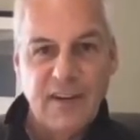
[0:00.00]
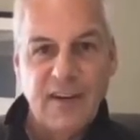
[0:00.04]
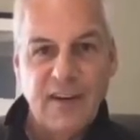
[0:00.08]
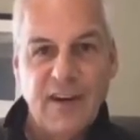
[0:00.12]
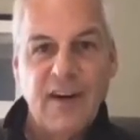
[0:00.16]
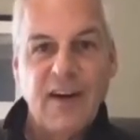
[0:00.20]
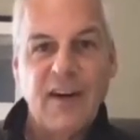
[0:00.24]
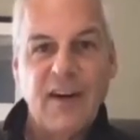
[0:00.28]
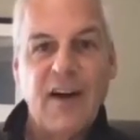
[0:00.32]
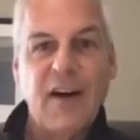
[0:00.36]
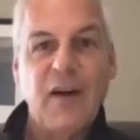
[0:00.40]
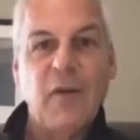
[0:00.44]

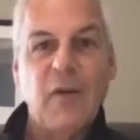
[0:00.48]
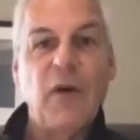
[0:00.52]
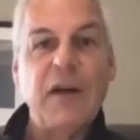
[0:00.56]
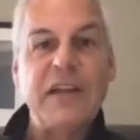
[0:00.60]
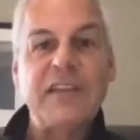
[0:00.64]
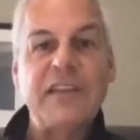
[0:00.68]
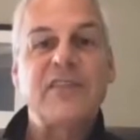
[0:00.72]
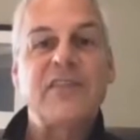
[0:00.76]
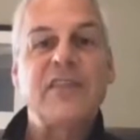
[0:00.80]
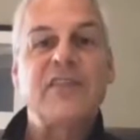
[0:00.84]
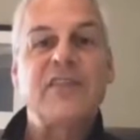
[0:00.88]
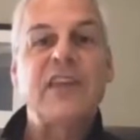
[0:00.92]
All right,
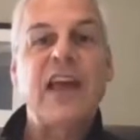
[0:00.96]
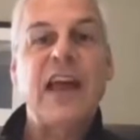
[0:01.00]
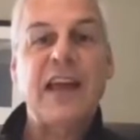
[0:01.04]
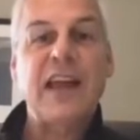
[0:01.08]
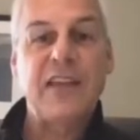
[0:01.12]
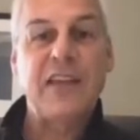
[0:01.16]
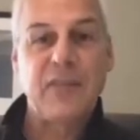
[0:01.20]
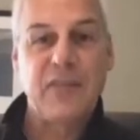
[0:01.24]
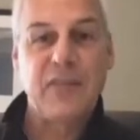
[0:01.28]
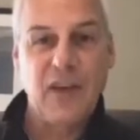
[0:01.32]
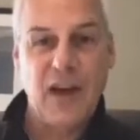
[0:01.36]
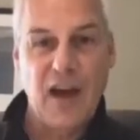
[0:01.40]
what's the
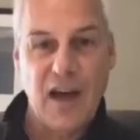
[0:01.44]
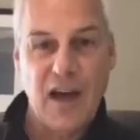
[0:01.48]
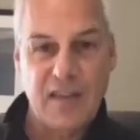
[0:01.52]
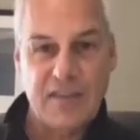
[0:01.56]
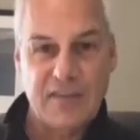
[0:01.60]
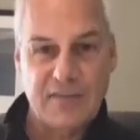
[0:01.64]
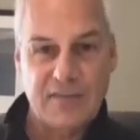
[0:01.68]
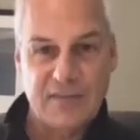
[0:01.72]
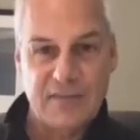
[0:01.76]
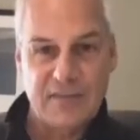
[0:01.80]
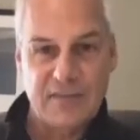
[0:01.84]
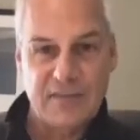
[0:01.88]
second thought,
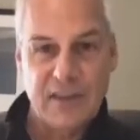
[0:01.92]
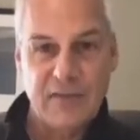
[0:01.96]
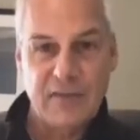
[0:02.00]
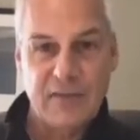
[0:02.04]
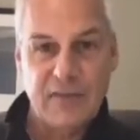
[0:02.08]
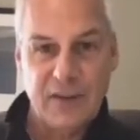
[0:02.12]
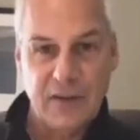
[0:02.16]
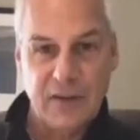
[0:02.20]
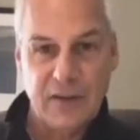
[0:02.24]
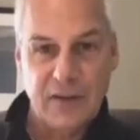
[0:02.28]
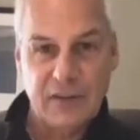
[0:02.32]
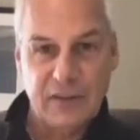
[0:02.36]
if
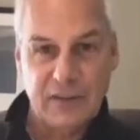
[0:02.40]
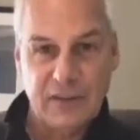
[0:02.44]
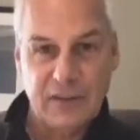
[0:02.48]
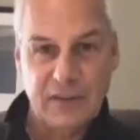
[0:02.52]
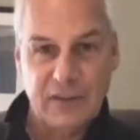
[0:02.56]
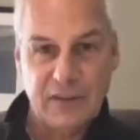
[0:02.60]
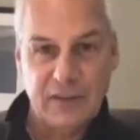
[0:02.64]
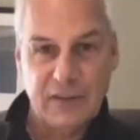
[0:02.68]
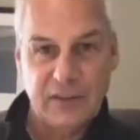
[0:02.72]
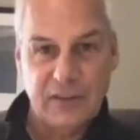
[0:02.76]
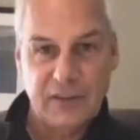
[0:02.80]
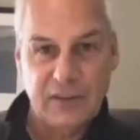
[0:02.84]
there is a
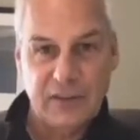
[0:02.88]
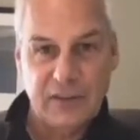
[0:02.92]
second thought?